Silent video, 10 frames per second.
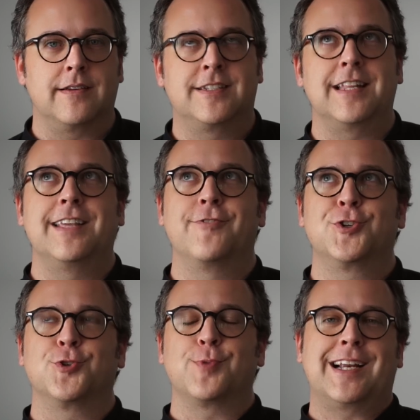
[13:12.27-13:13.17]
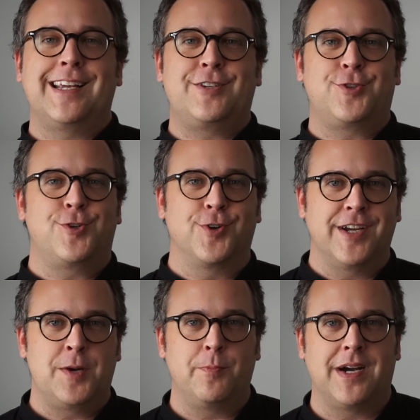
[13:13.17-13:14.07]
delivered directly to your
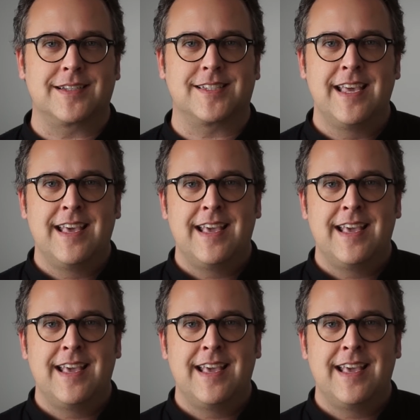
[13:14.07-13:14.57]
inbox.